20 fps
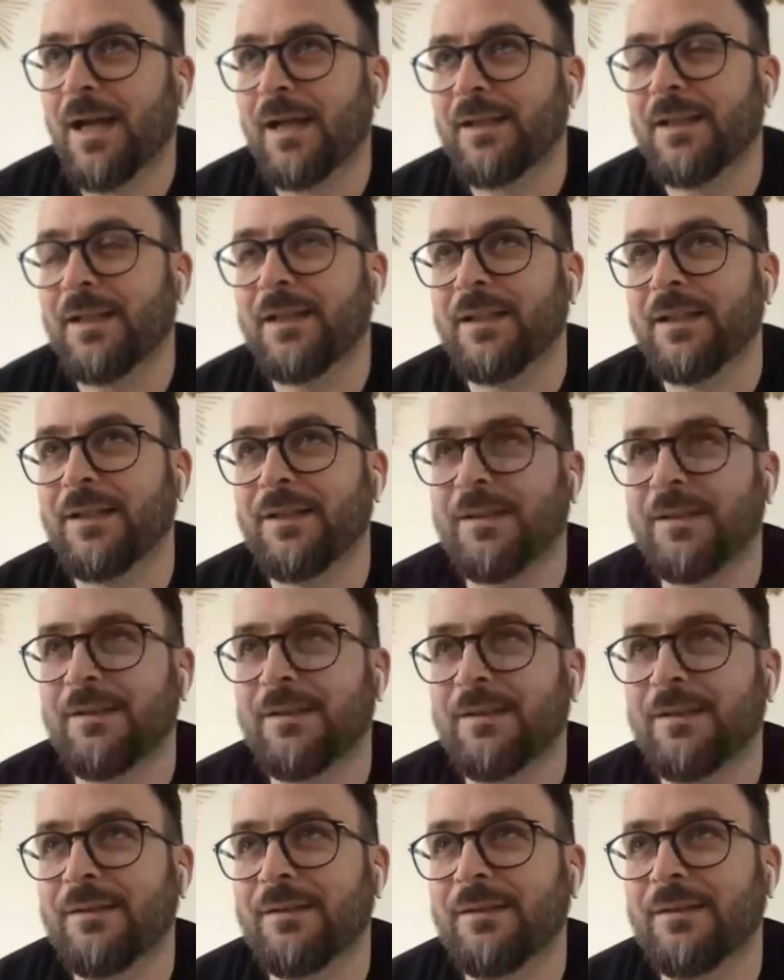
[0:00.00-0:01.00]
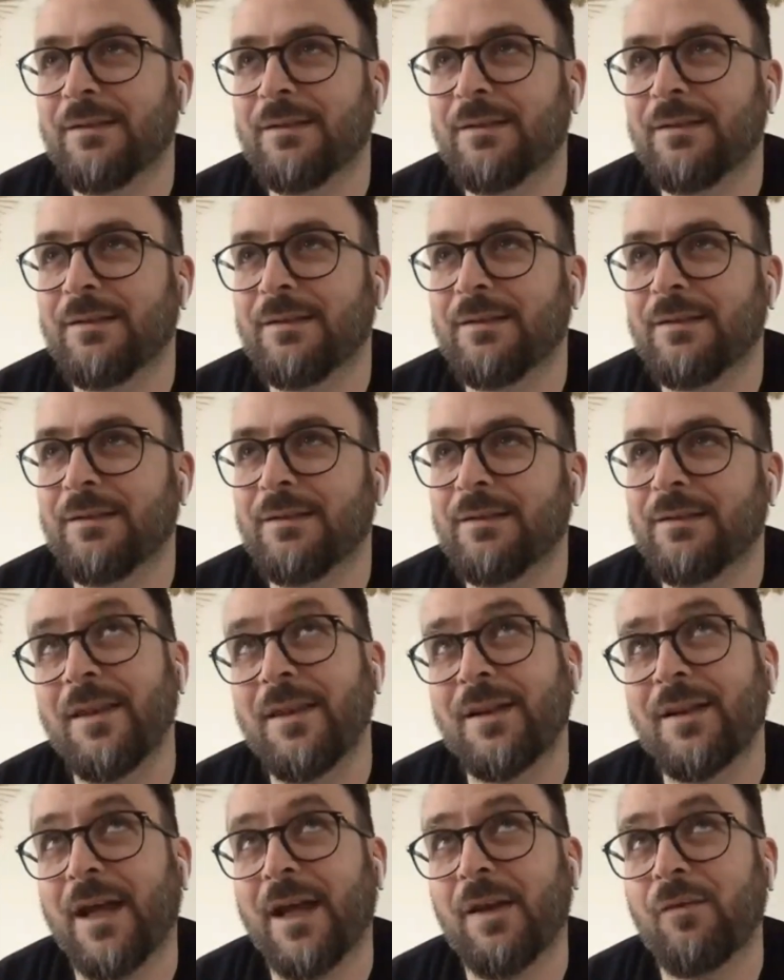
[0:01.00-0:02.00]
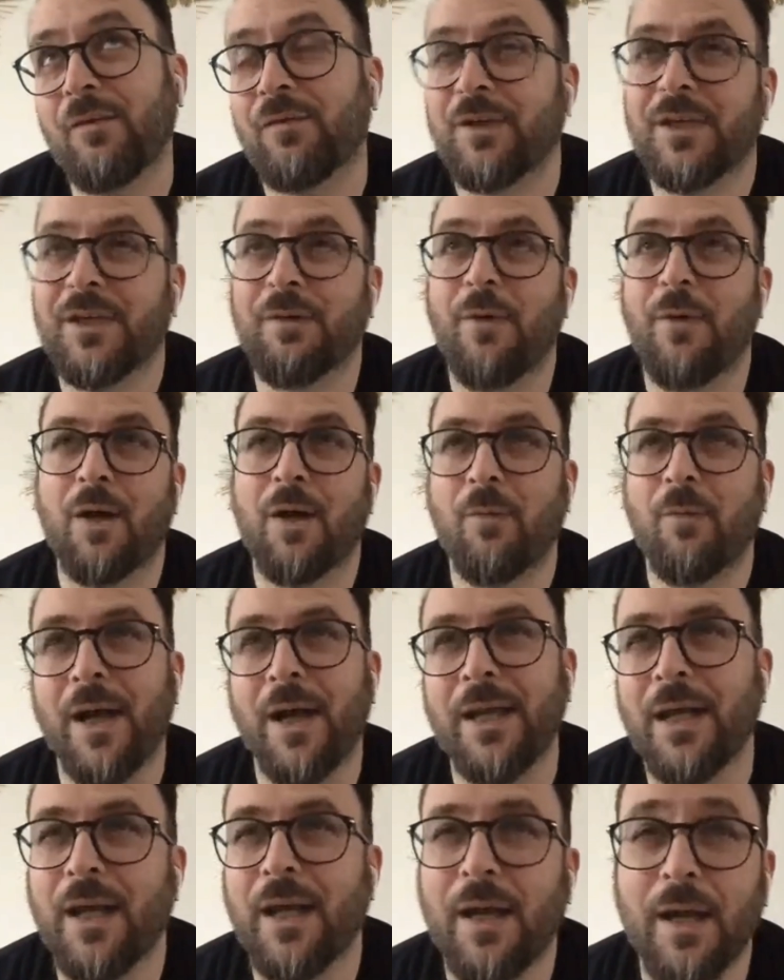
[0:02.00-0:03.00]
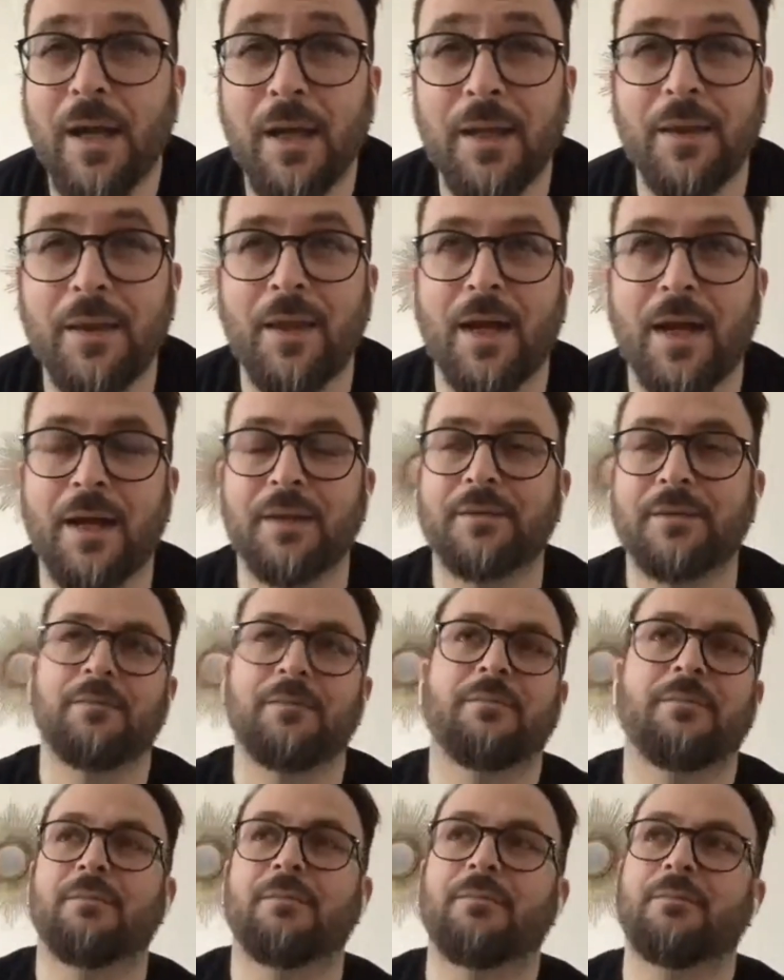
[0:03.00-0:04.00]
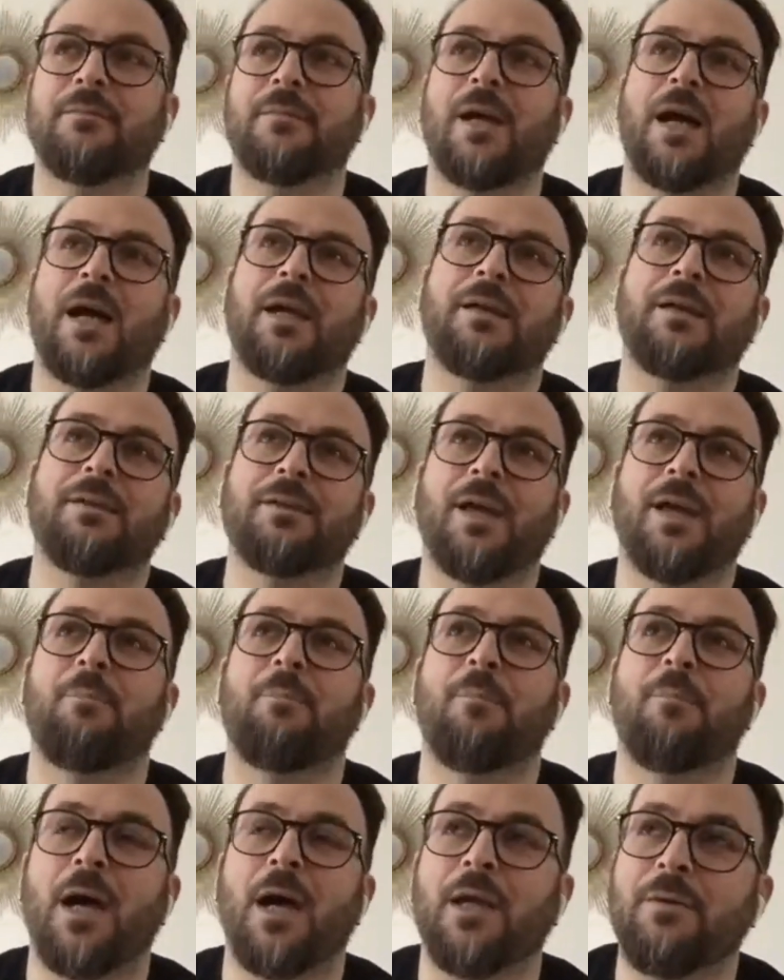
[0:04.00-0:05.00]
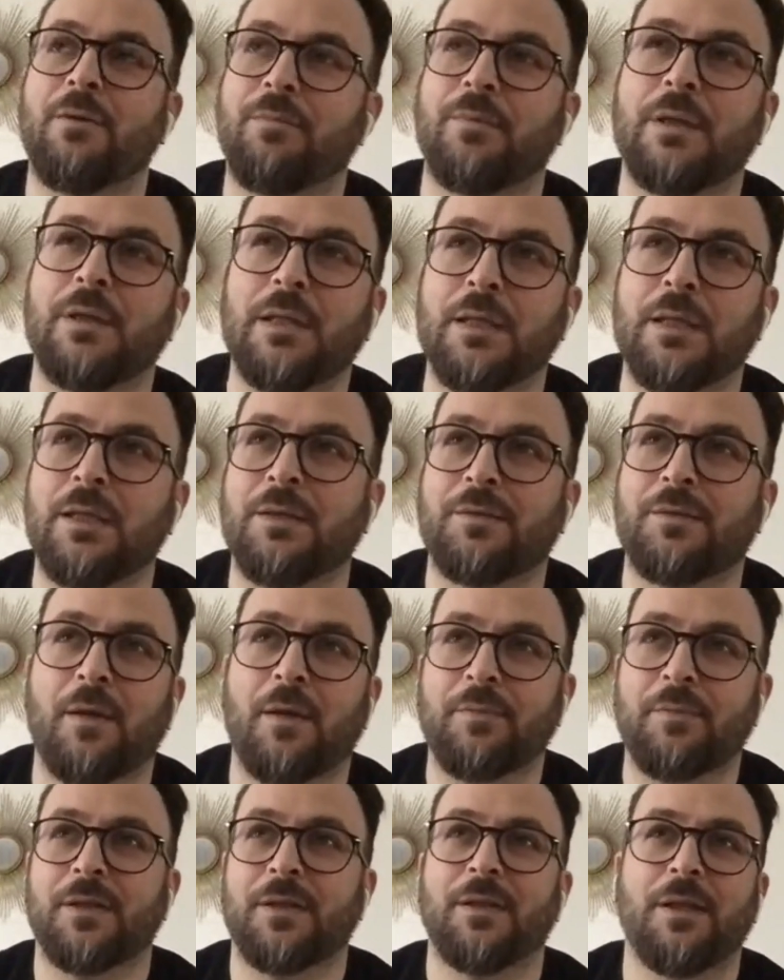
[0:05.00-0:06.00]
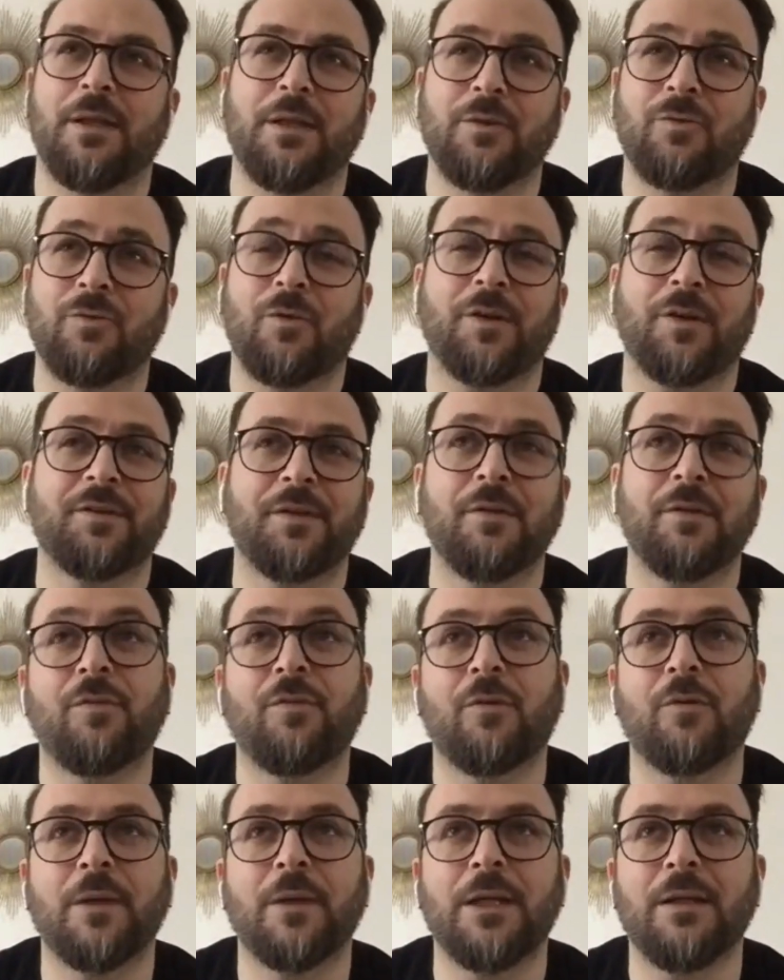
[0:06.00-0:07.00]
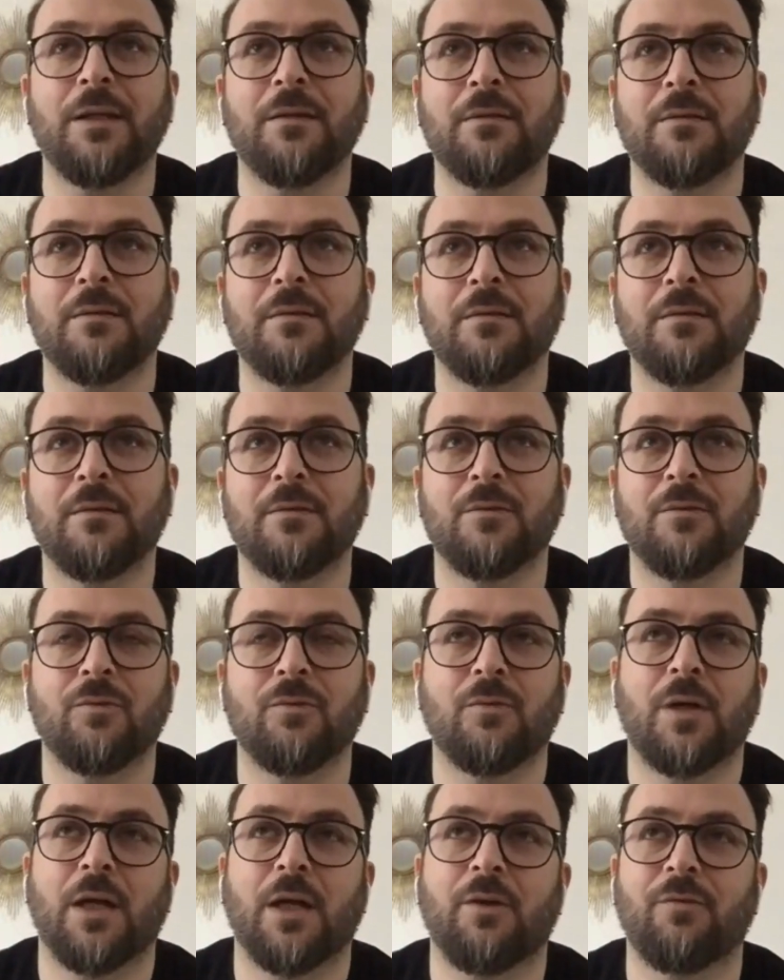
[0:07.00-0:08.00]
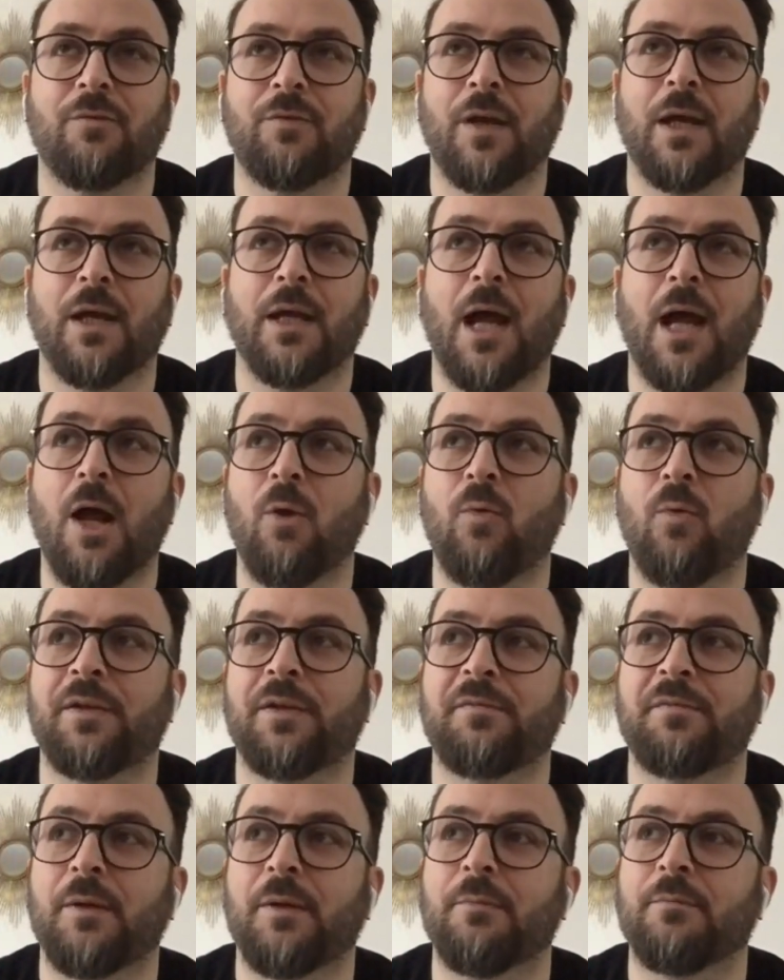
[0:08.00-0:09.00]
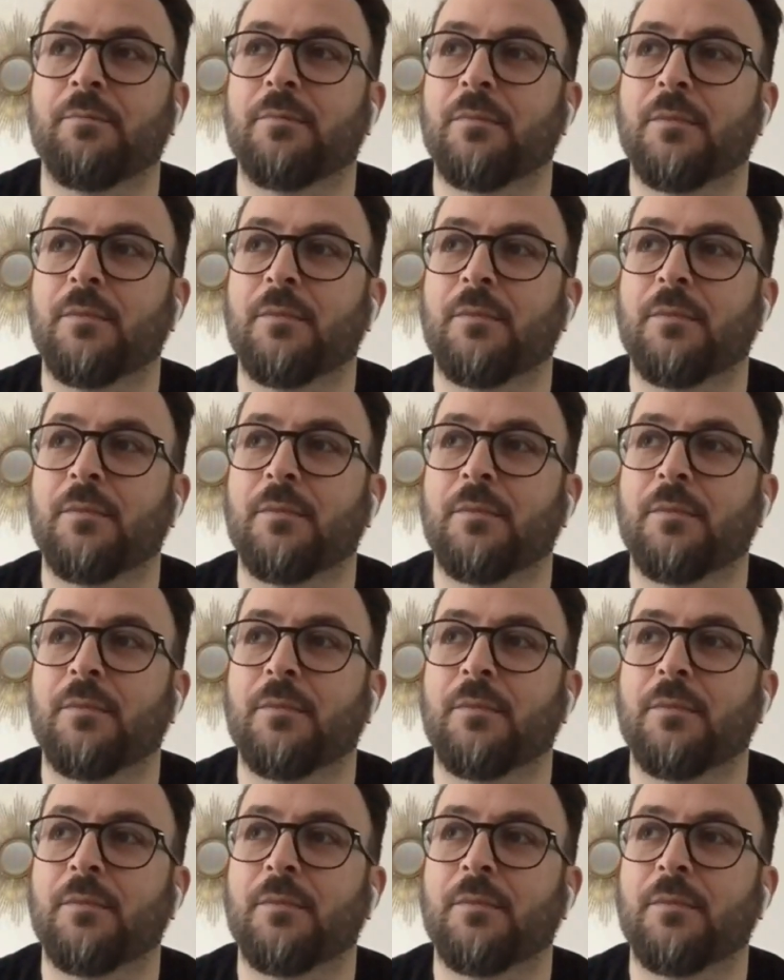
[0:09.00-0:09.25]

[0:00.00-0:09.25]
did it, I had kind of in the back of my head that that might be something interesting for me to kind of like. I always been